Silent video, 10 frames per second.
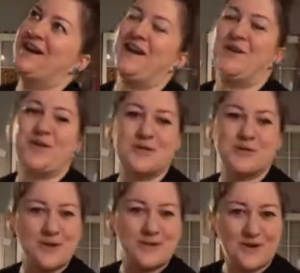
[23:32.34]
I don't know
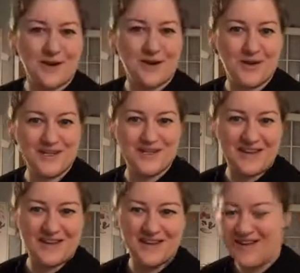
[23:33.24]
which way is the correct way to
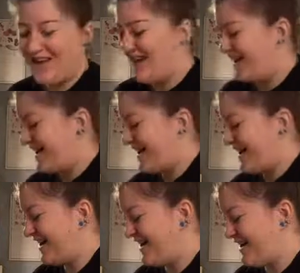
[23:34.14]
say it.
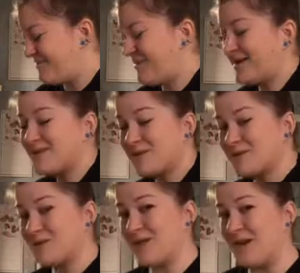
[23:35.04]
Pesto
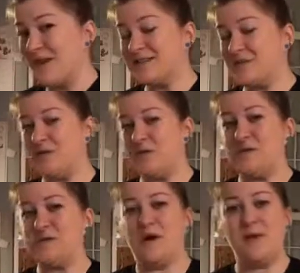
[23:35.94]
is really awesome. If you
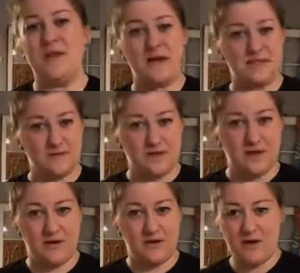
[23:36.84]
saw my last
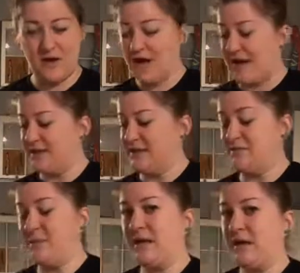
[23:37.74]
video, I
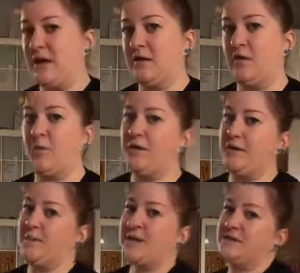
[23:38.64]
did make a kale and
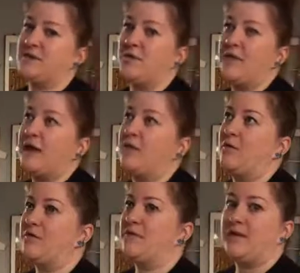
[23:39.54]
walnut pesto, and that would
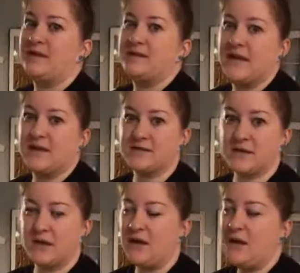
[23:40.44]
be
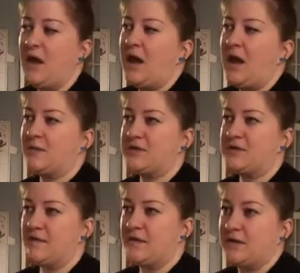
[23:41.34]
fantastic. I would
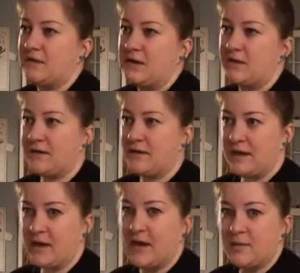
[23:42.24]
definitely thin
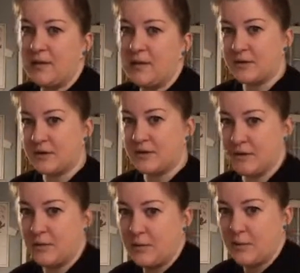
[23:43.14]
that out a bit with a
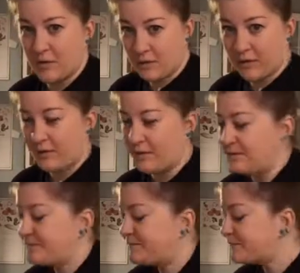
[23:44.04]
little bit more oil.